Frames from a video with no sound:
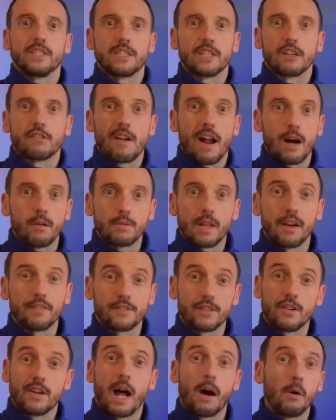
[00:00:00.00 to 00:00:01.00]
the ground
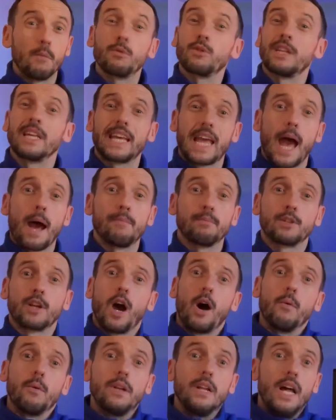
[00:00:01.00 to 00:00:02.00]
after an hour, but they kept
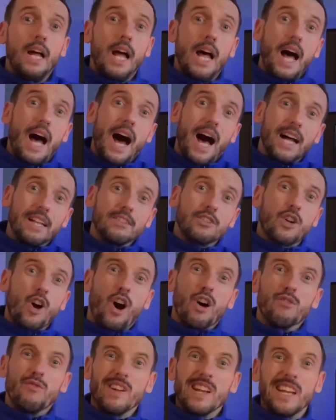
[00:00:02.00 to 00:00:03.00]
going and got
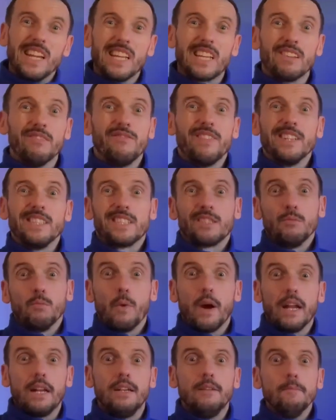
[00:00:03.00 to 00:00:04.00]
a really convincing win.